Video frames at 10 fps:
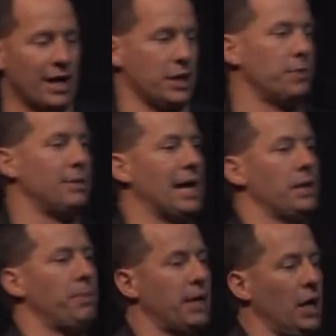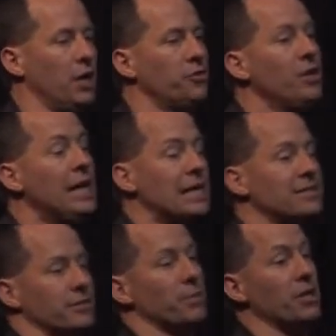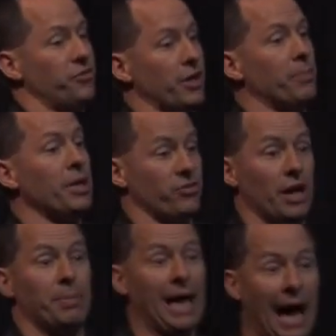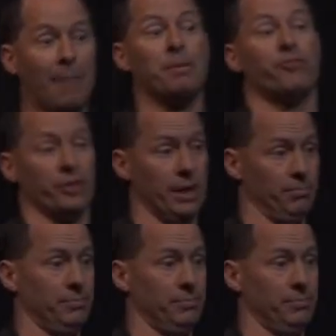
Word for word: going to block it because, and somebody said, because I'd be happy for them.